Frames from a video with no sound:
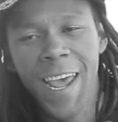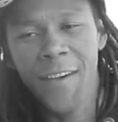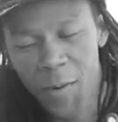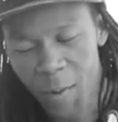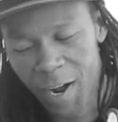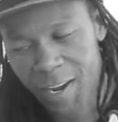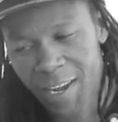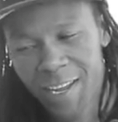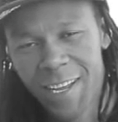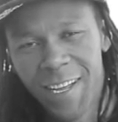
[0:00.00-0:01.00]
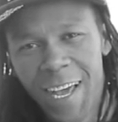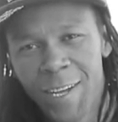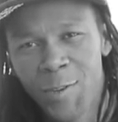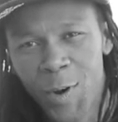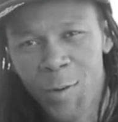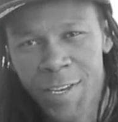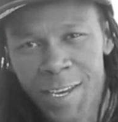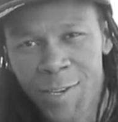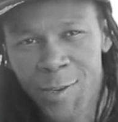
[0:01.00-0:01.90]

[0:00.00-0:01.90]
everybody at 206.